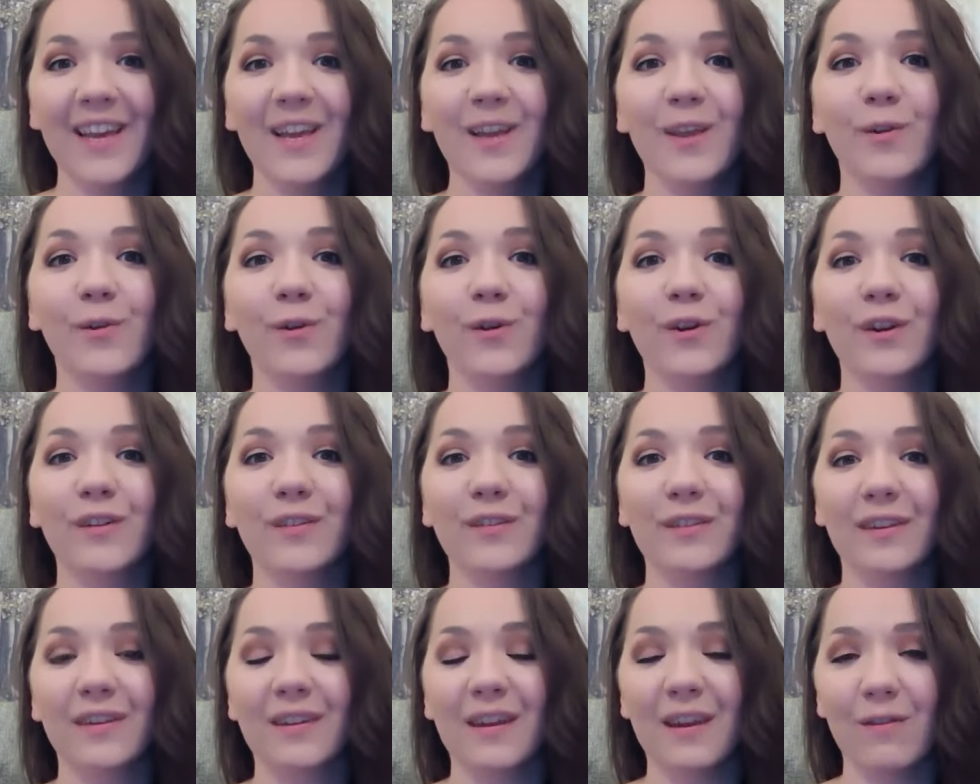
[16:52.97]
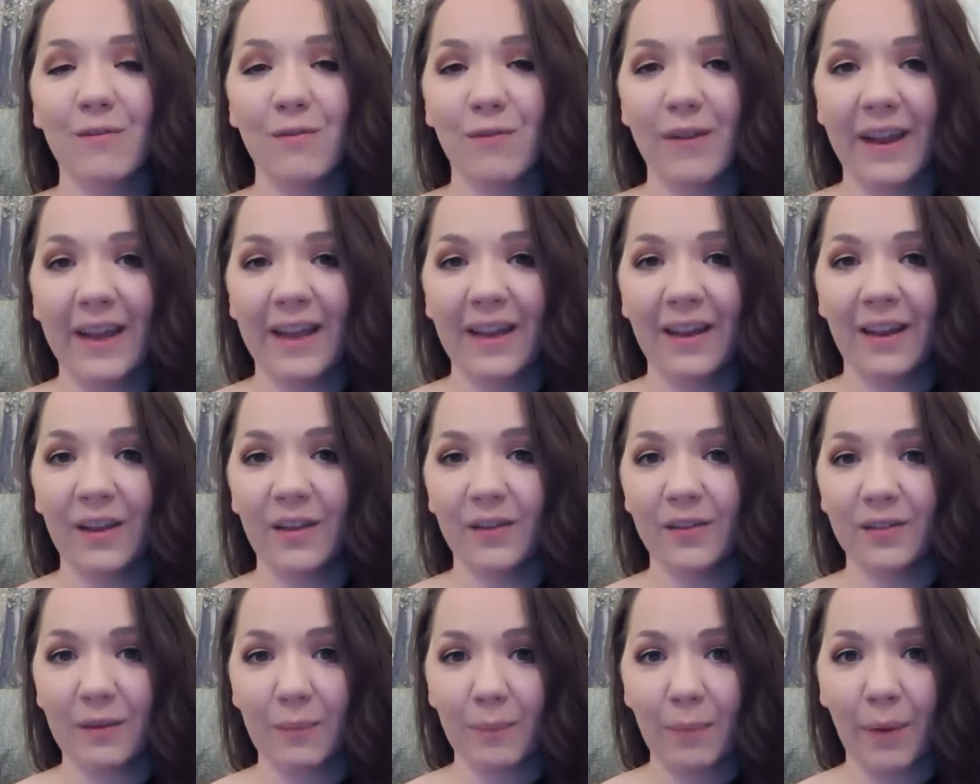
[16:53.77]
You're going to suddenly
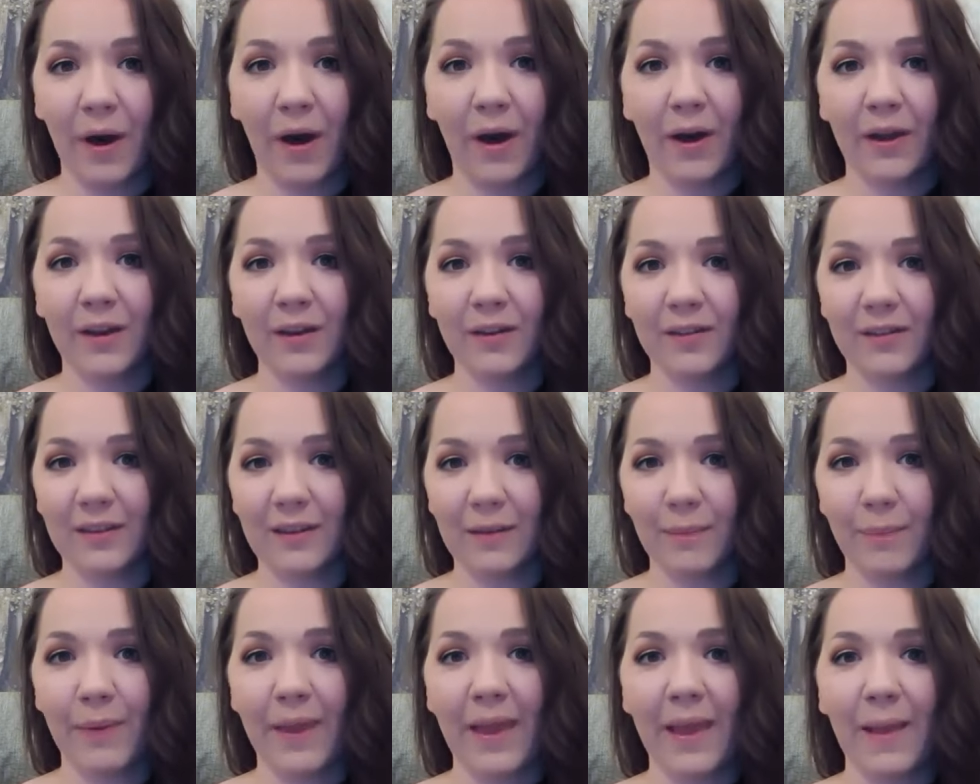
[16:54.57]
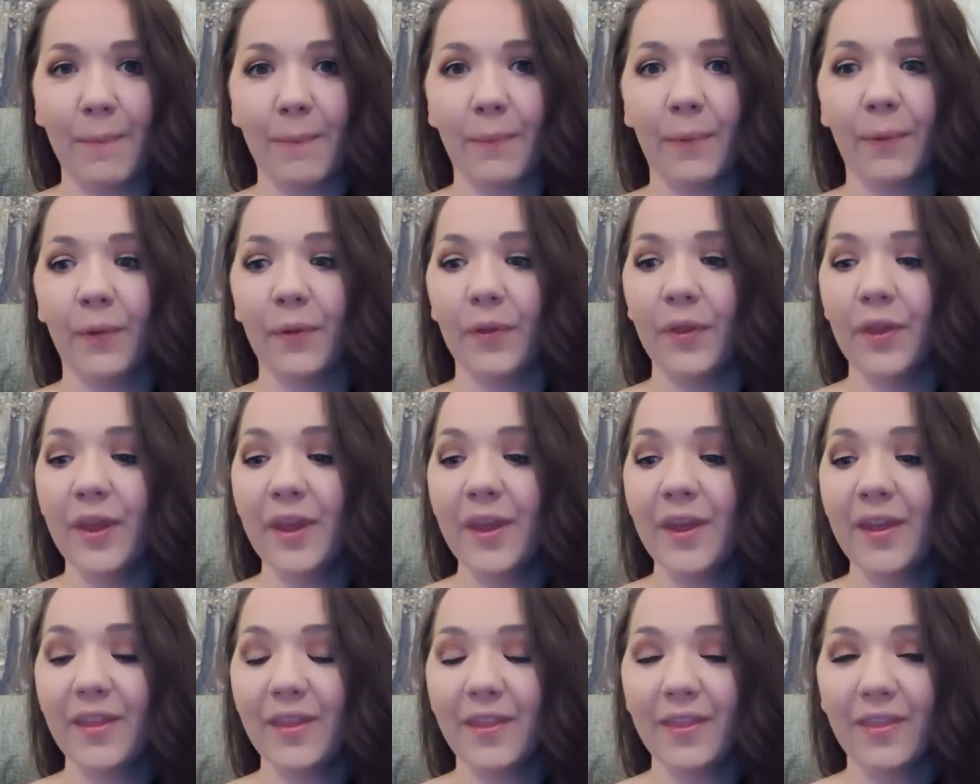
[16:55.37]
realize the partners and the people
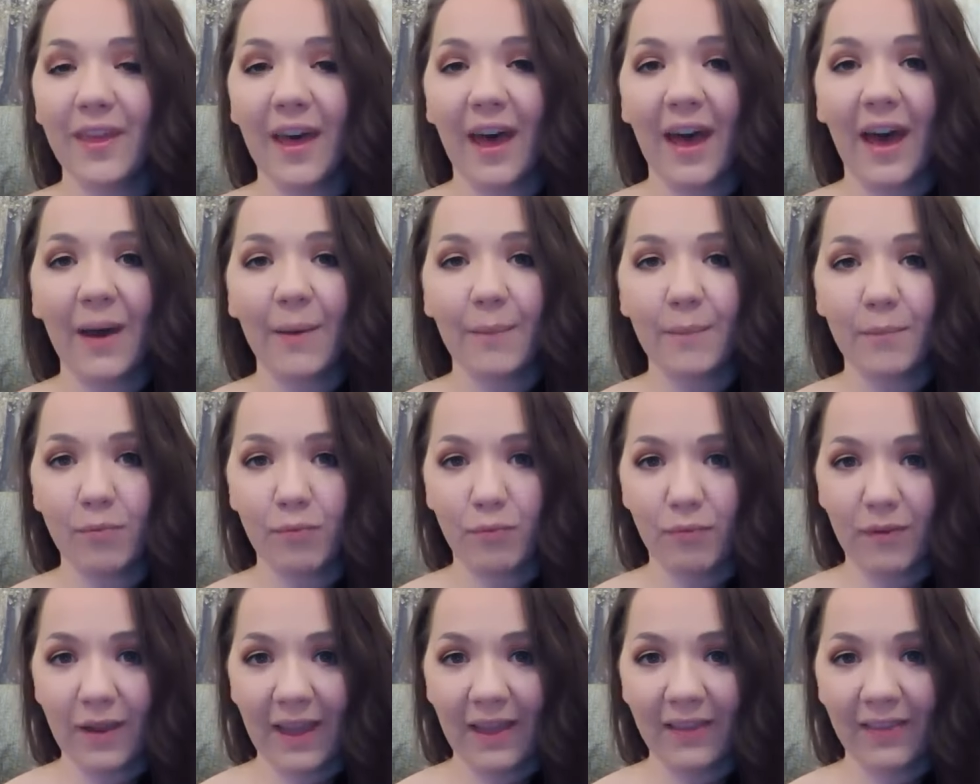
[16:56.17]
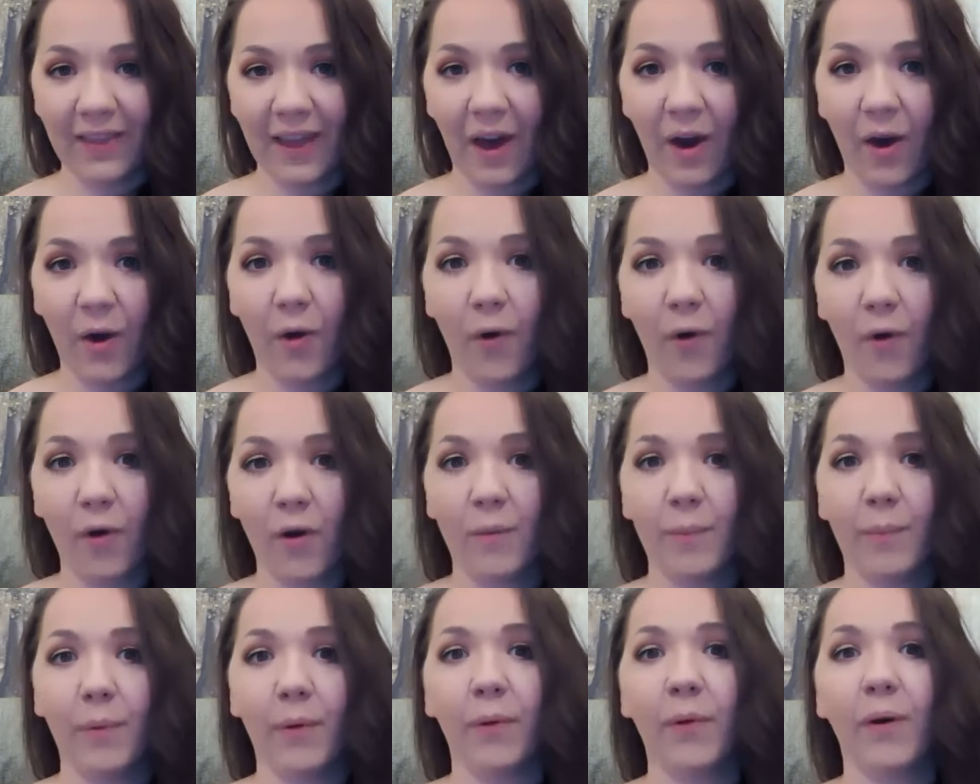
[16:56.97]
that bring that
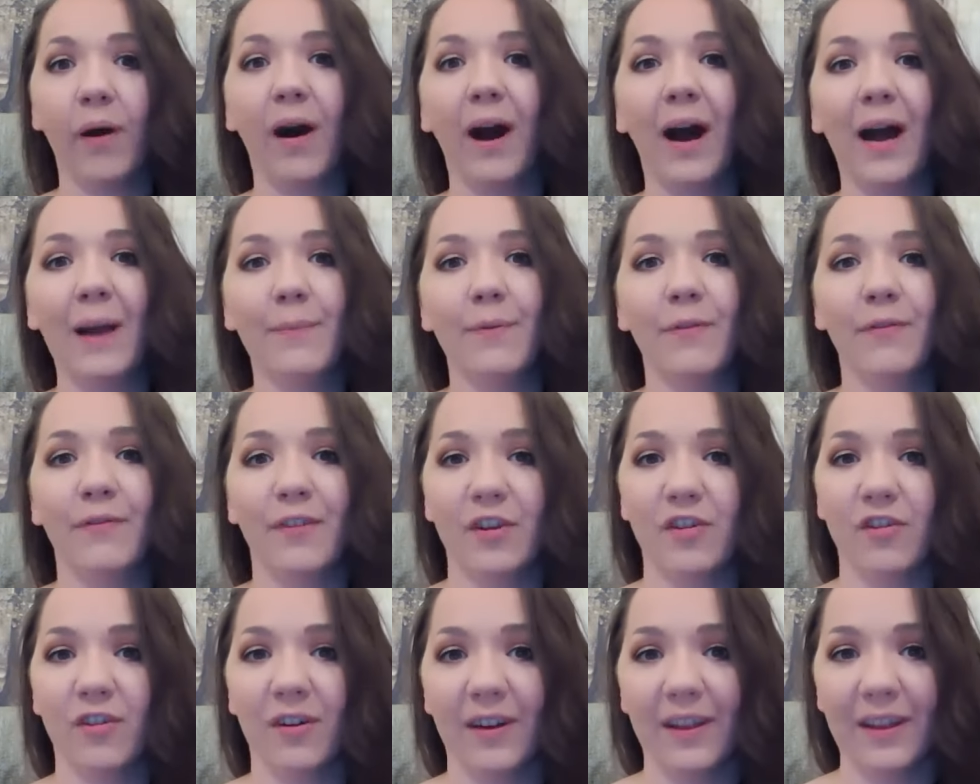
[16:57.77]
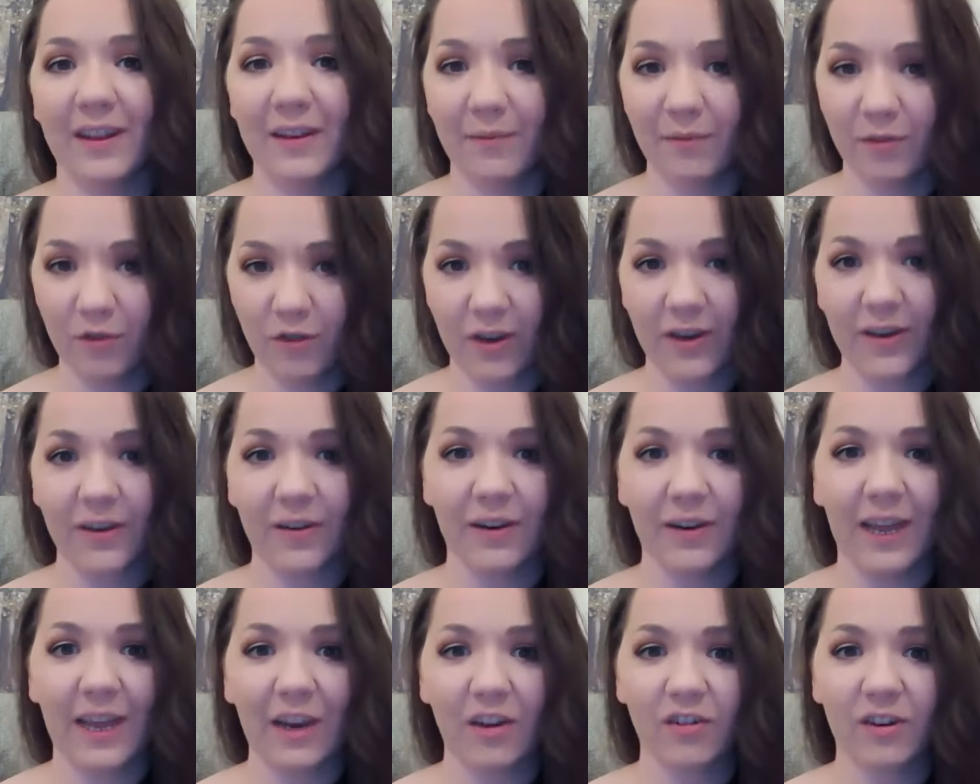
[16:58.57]
horrible hypervigilant,
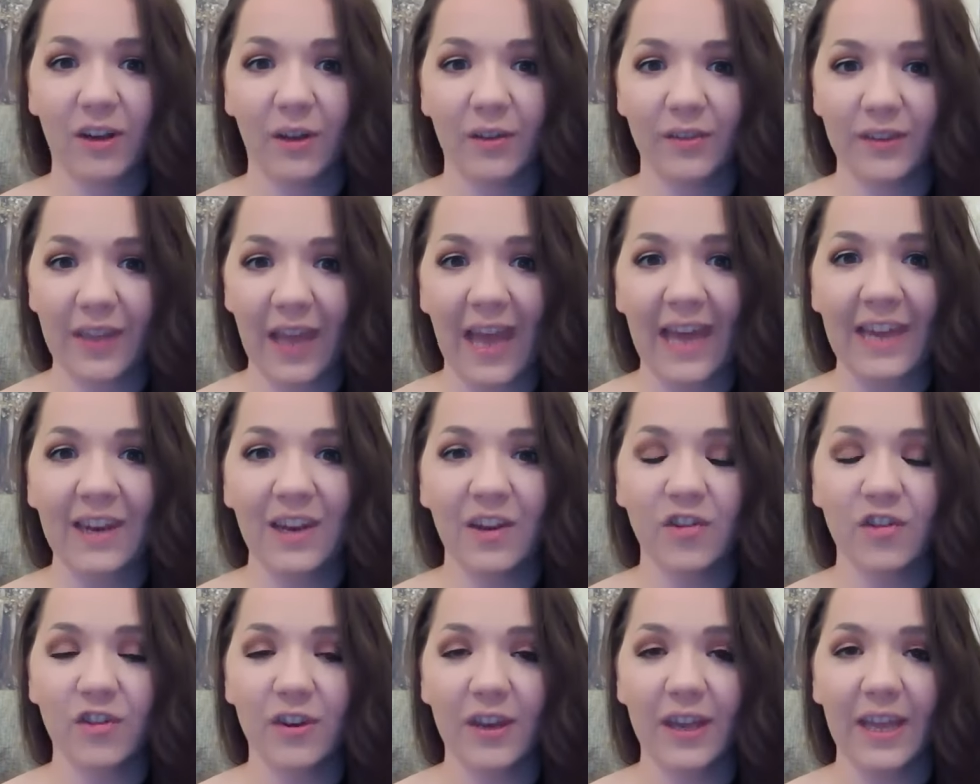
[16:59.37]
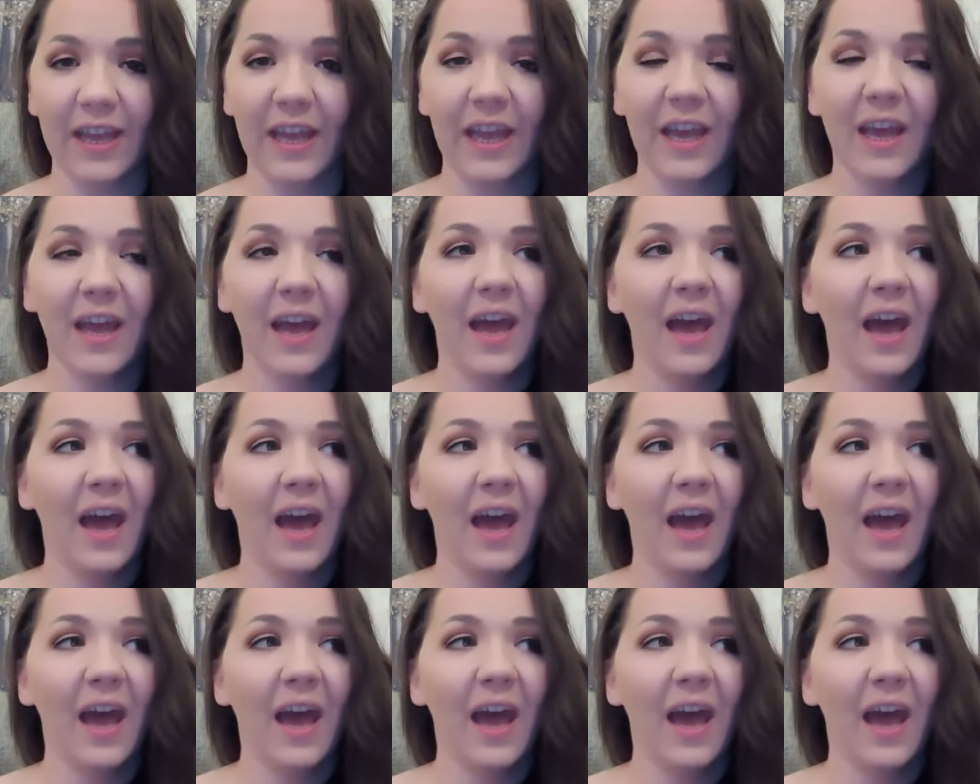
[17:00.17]
treading eggshells energy.